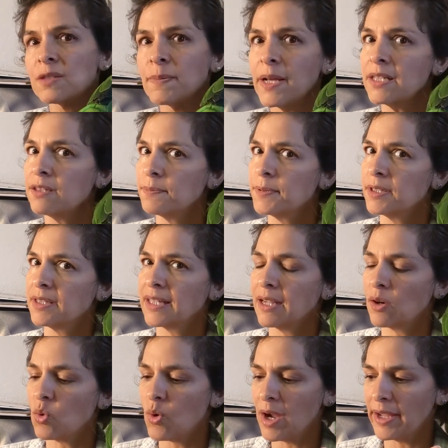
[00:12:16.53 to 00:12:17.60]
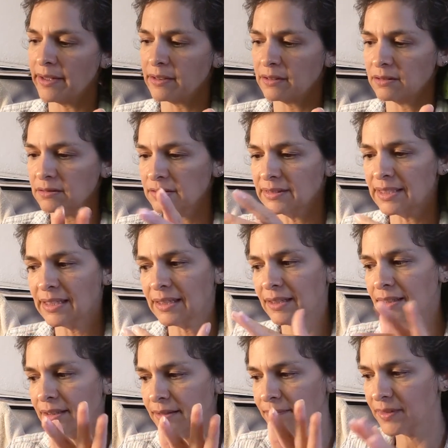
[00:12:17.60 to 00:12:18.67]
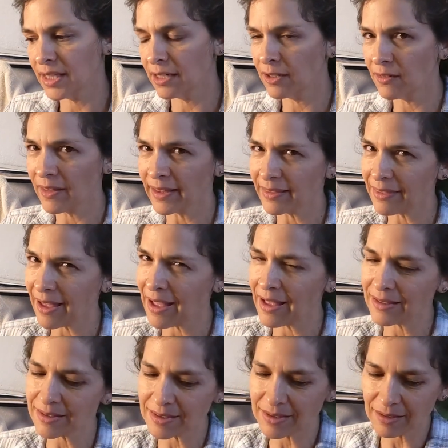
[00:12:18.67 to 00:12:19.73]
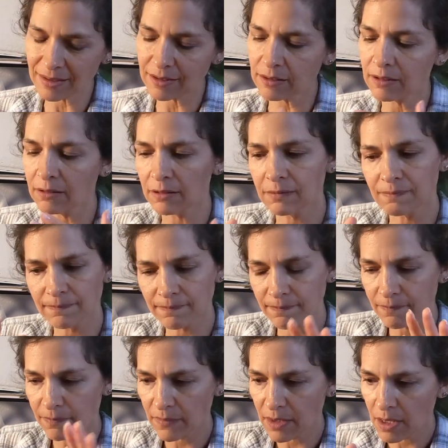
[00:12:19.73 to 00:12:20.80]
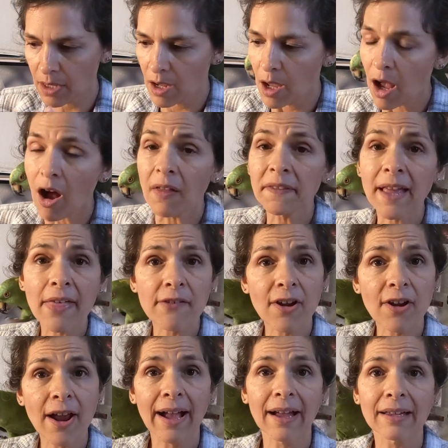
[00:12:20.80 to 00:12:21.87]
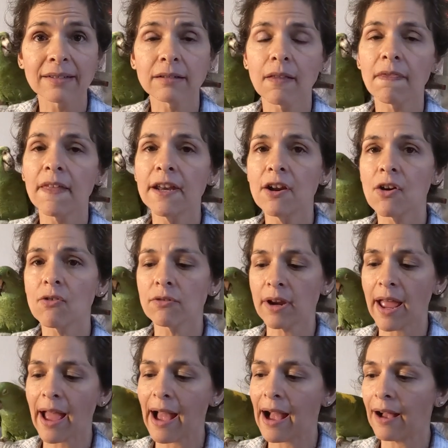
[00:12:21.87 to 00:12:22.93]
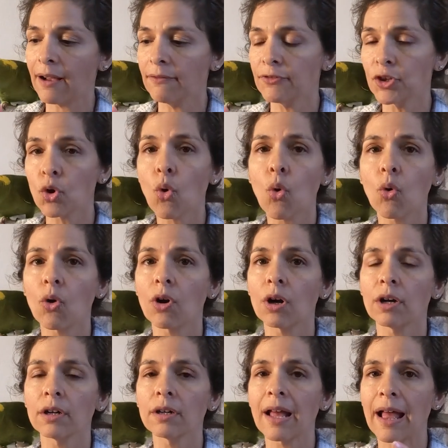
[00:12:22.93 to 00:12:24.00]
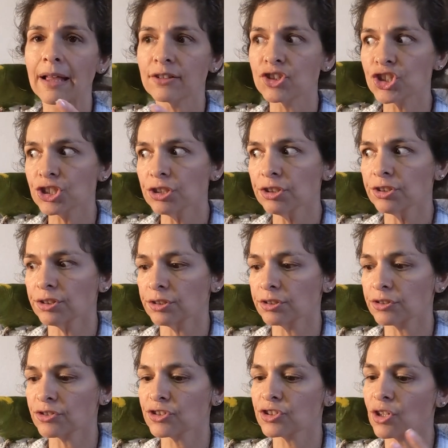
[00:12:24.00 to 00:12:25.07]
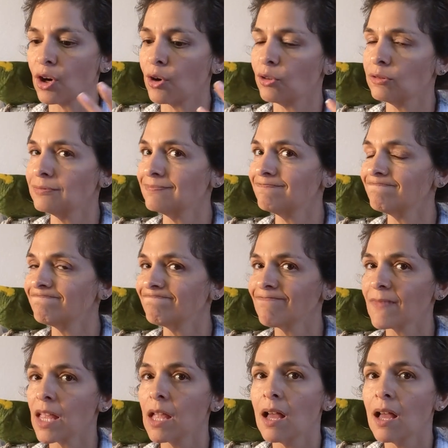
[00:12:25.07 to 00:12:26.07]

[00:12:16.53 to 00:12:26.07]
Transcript: you should expect your bird to get quieter. And, you know, like that's a little... On the other hand, they don't have the corn and sugar. So